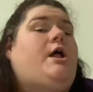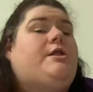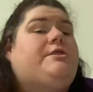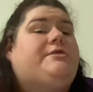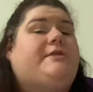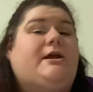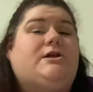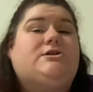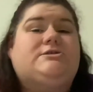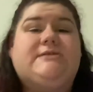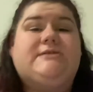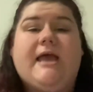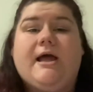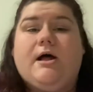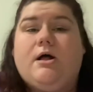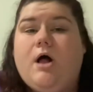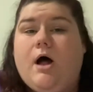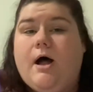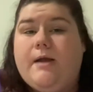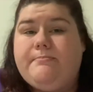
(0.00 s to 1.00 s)
their
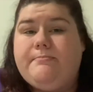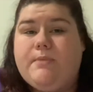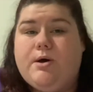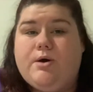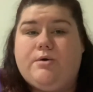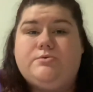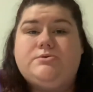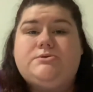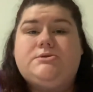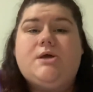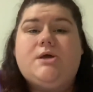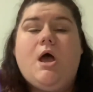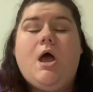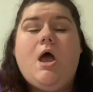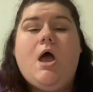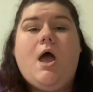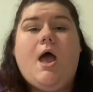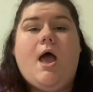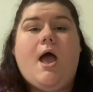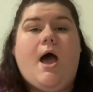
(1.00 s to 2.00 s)
scale on Mohs
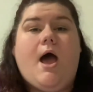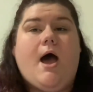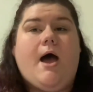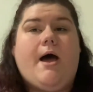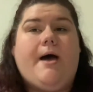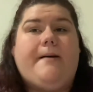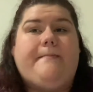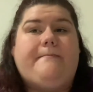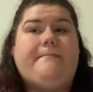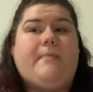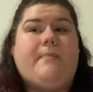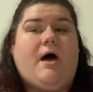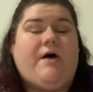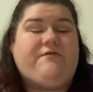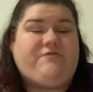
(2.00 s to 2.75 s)
of